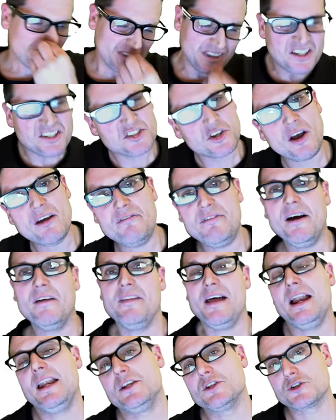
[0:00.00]
So I found
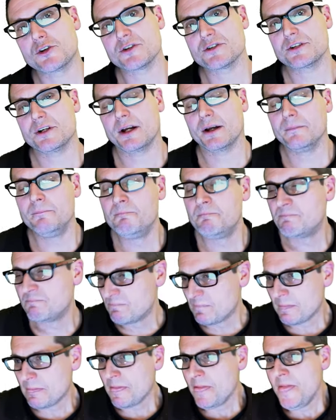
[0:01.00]
that interesting.
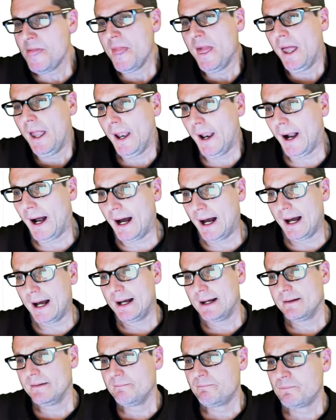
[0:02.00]
So
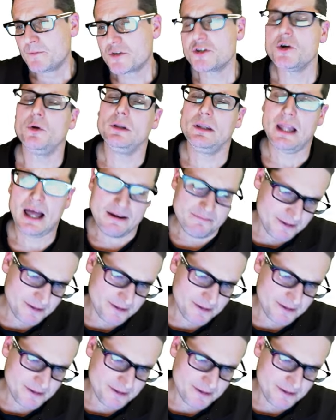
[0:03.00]
Live